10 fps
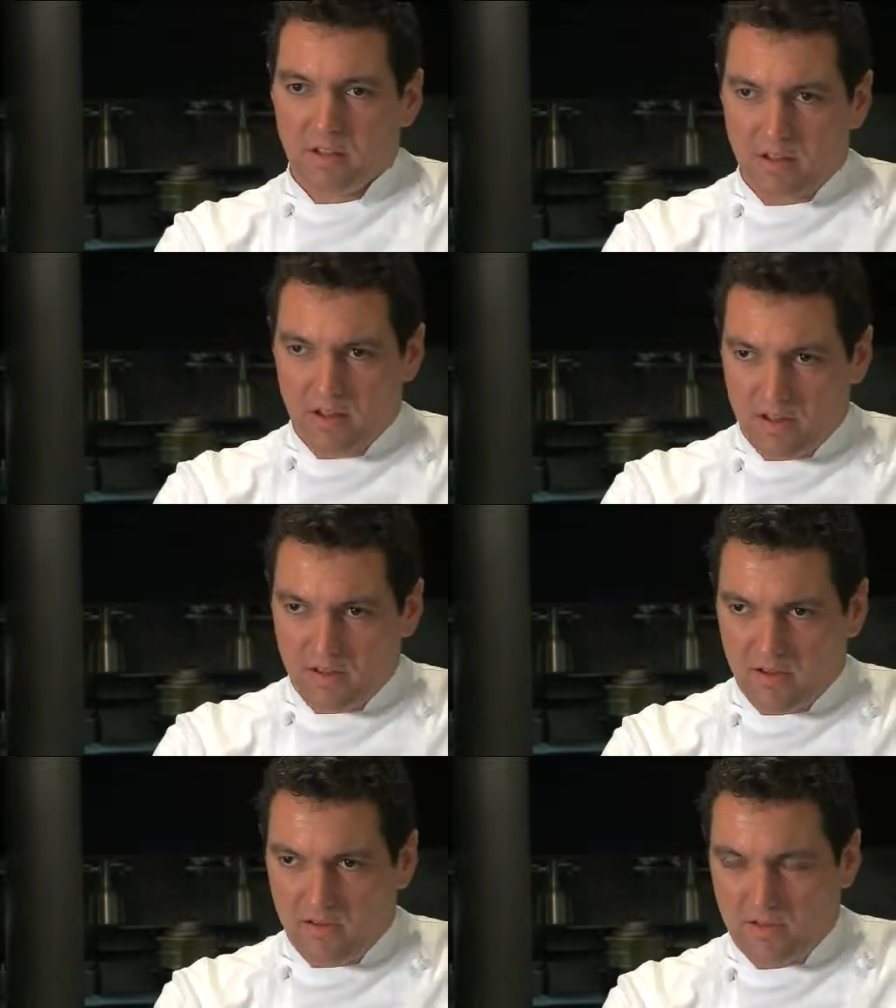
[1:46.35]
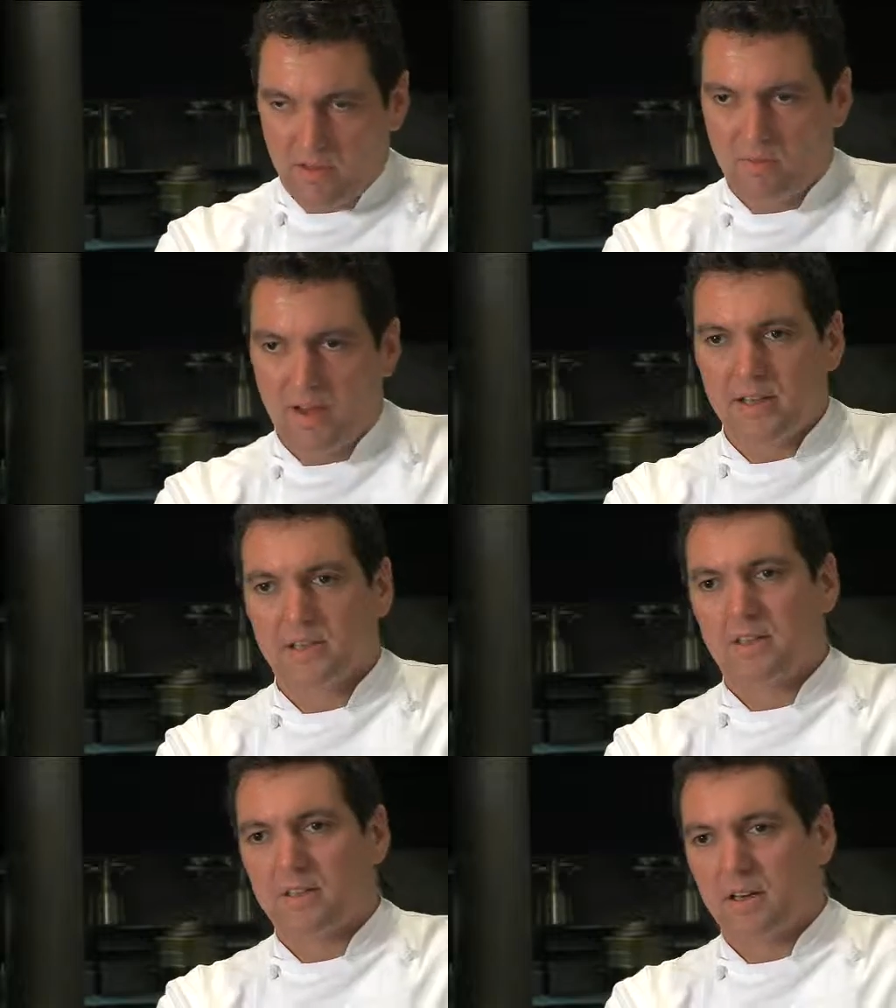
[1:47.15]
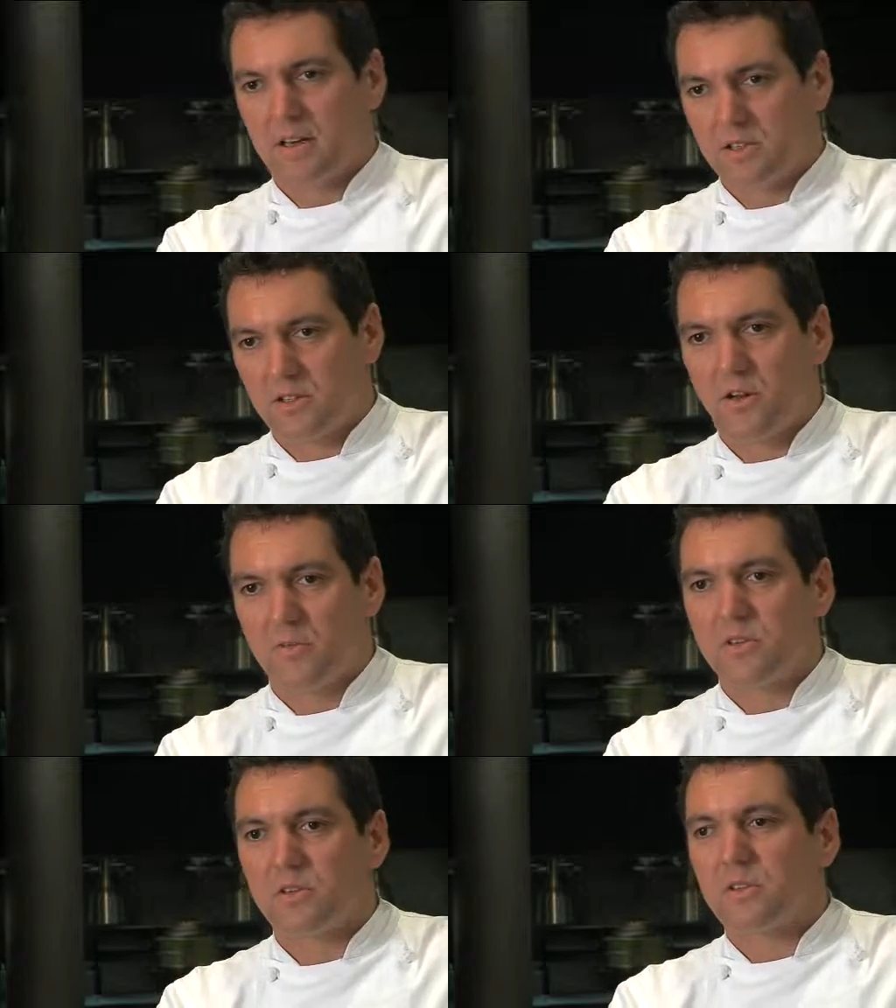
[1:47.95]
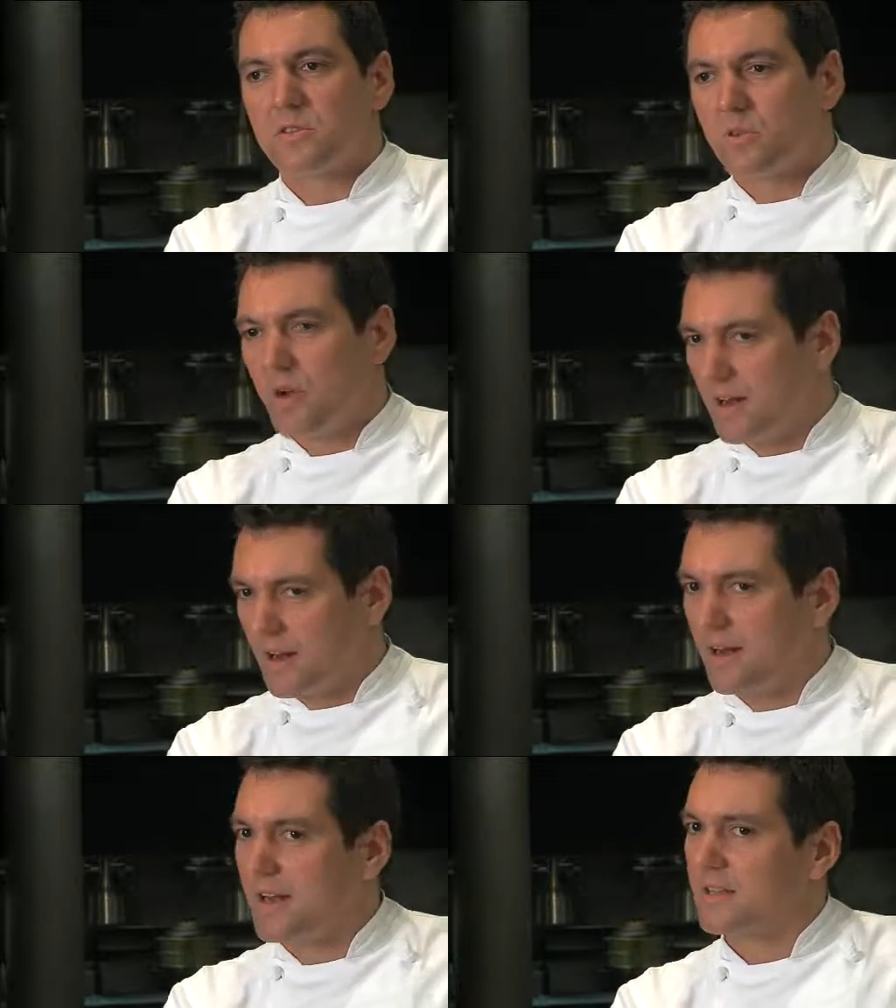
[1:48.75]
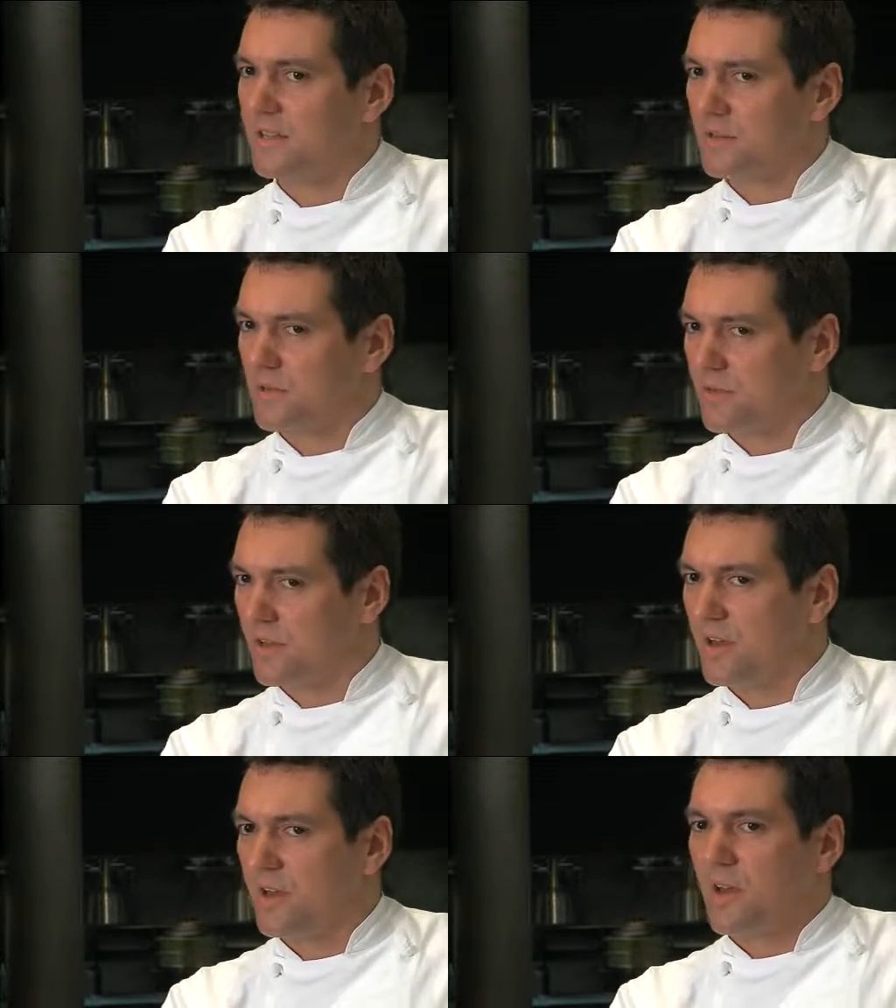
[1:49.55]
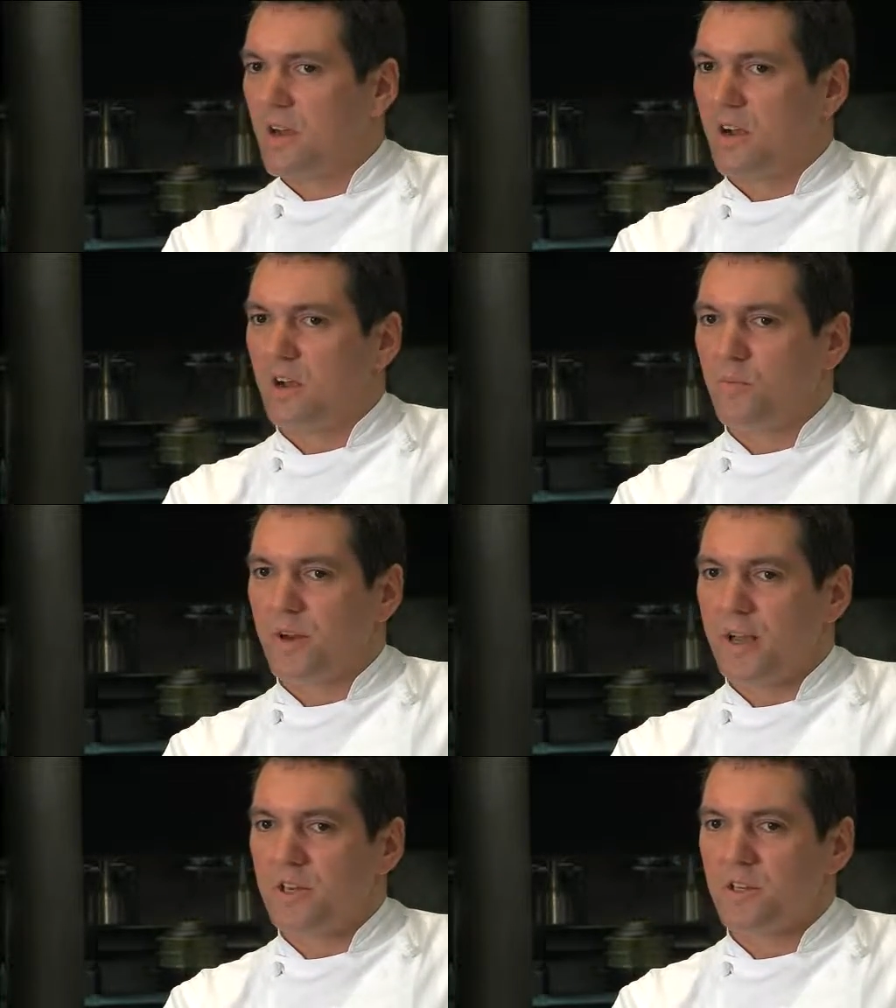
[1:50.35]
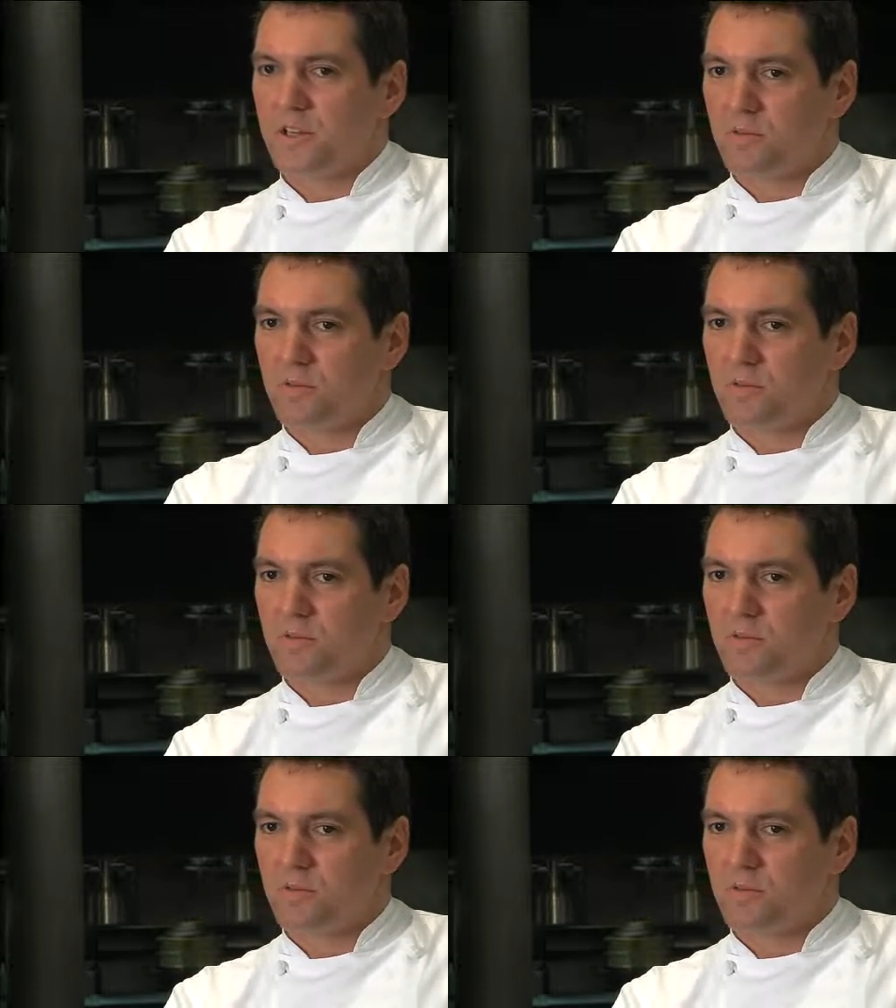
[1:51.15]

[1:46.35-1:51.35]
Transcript: the raisins and the scallops is quite a classic sort of a combination.